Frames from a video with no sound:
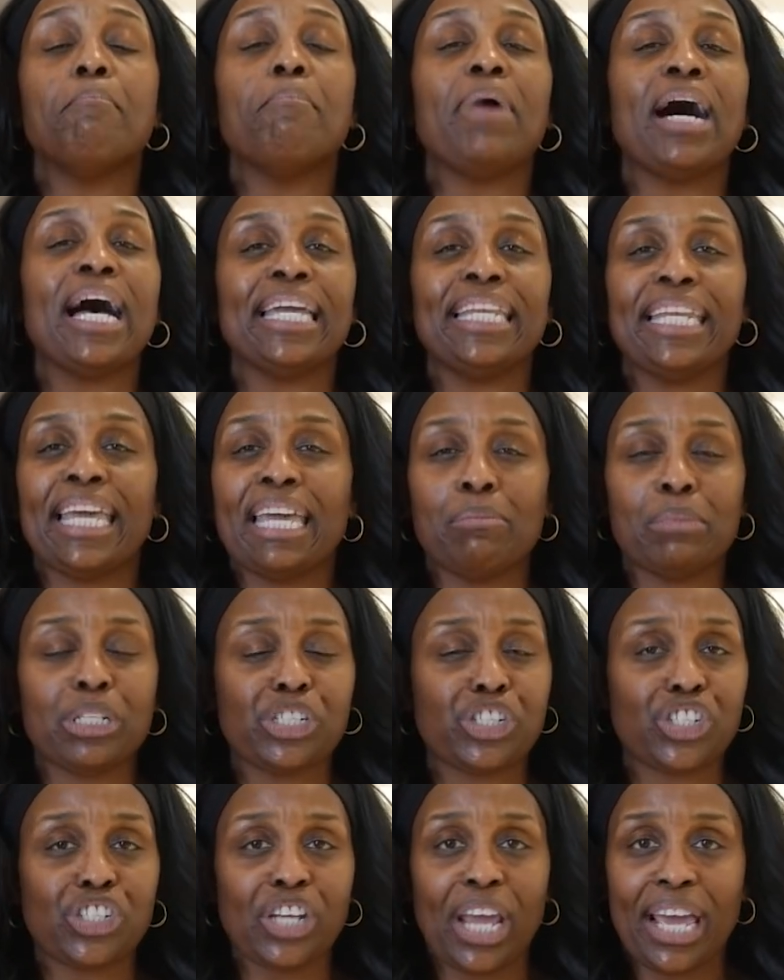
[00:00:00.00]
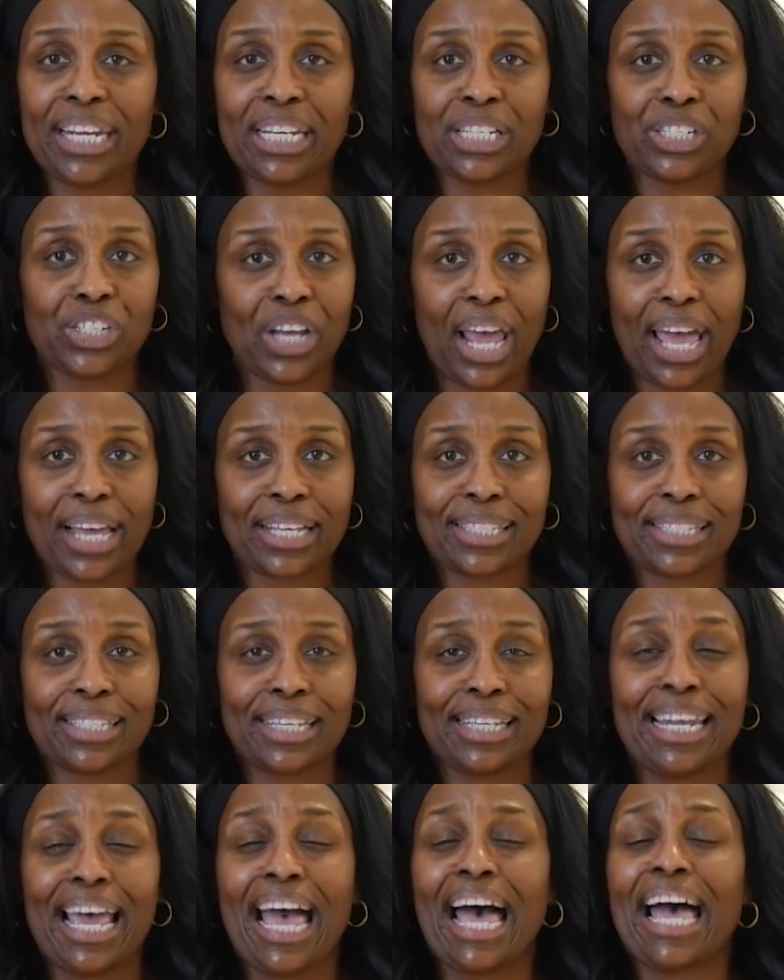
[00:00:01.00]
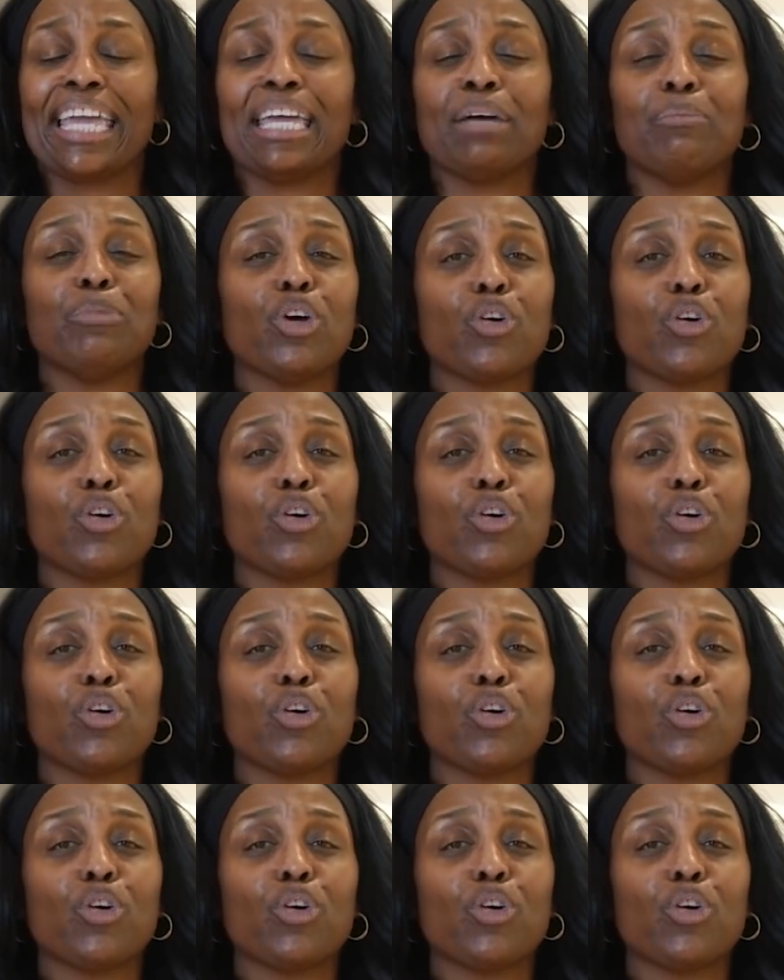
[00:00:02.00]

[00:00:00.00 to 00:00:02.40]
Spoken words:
My name is Shannon Jackson. I am